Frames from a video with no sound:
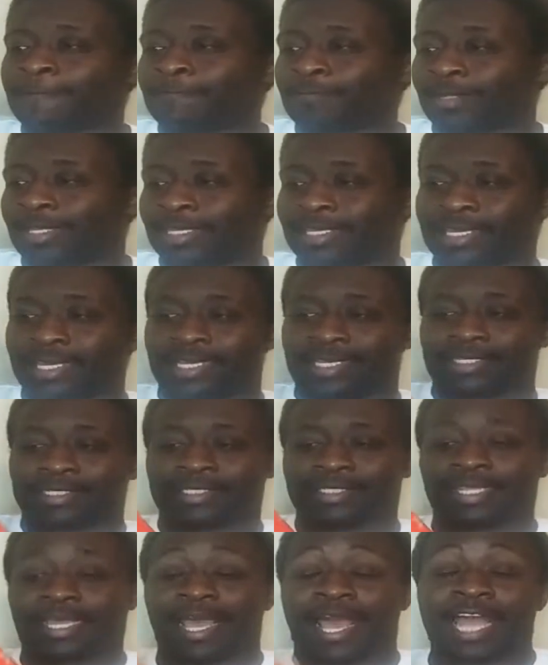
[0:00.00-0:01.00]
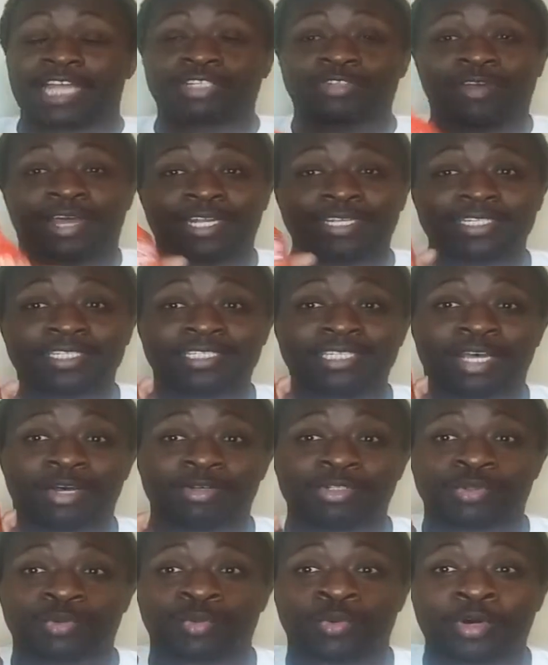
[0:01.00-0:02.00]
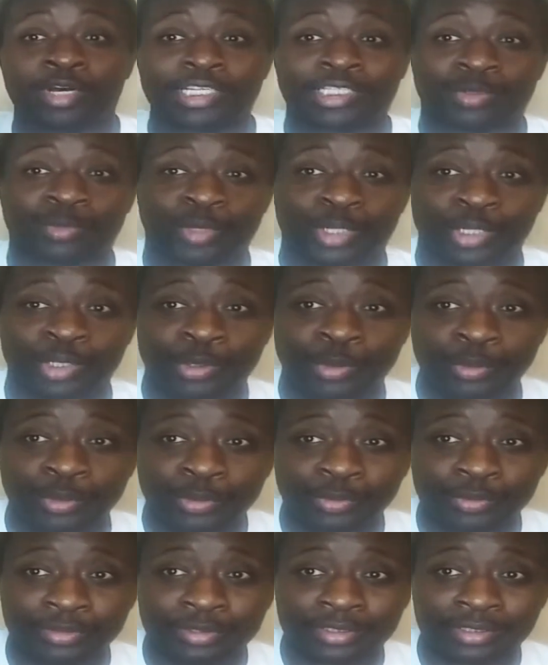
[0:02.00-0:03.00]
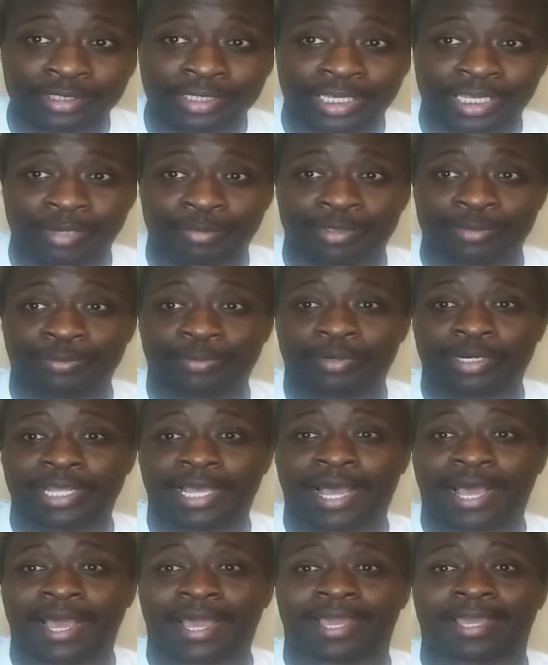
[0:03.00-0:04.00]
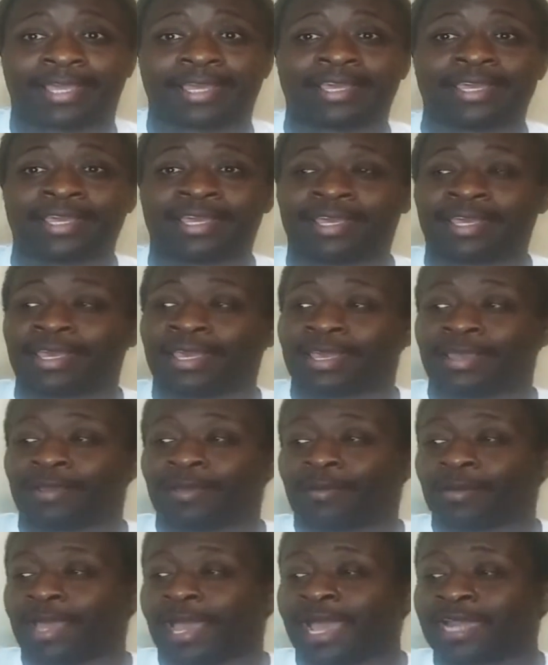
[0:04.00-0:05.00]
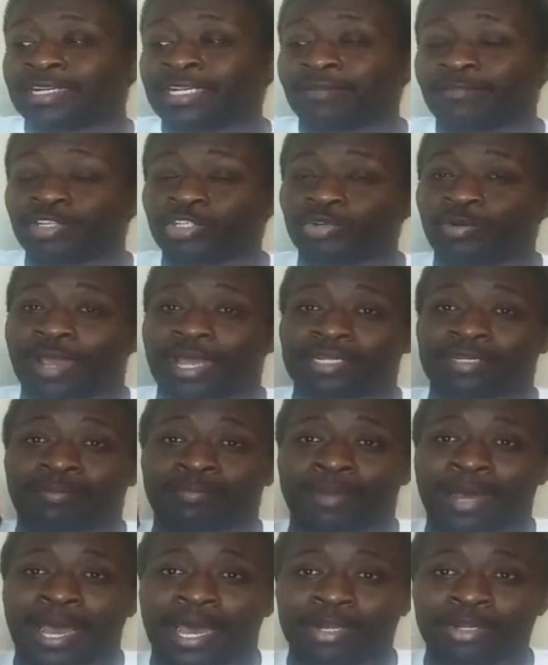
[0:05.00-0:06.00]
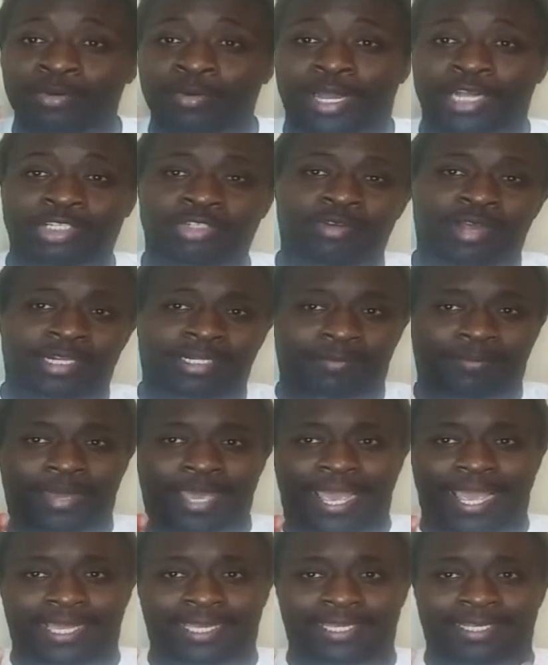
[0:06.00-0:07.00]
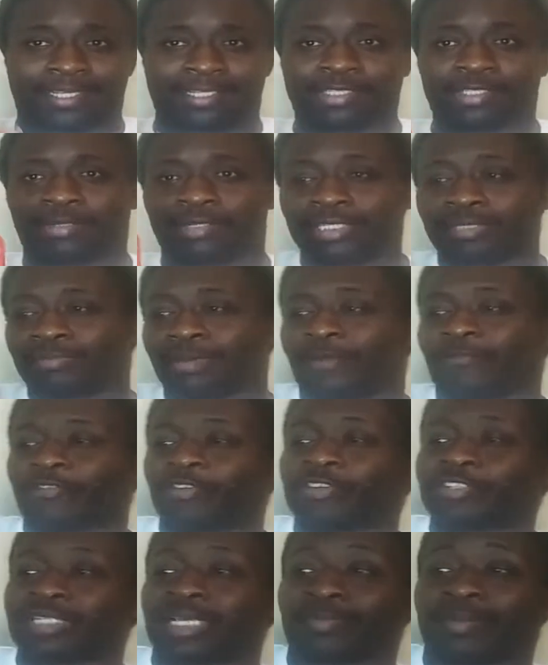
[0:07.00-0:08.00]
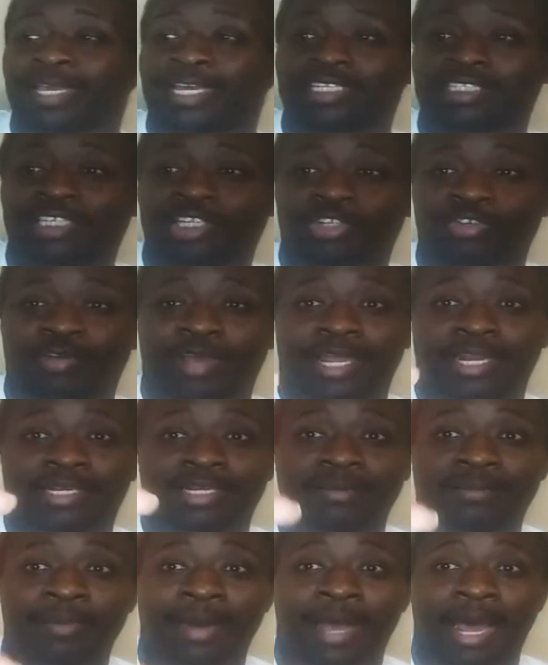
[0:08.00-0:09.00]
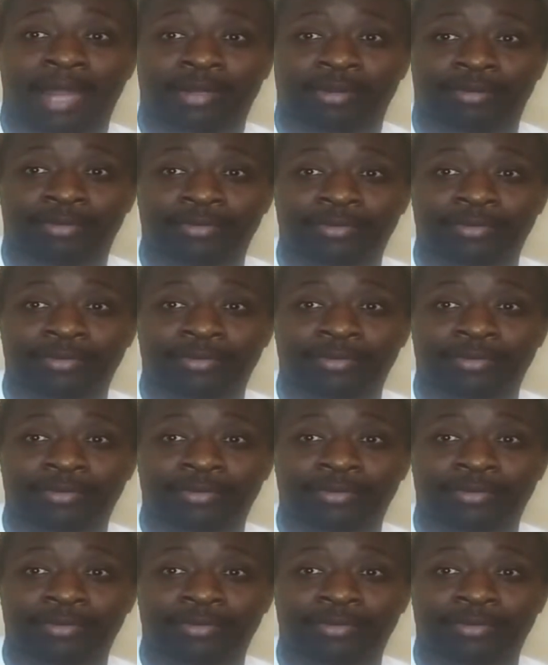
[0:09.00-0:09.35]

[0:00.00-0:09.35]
Yes, I tried this sauce once with noodles and it was pretty hot. I never tried the bottle, I tried the packet. So this is my first time actually trying the bottle.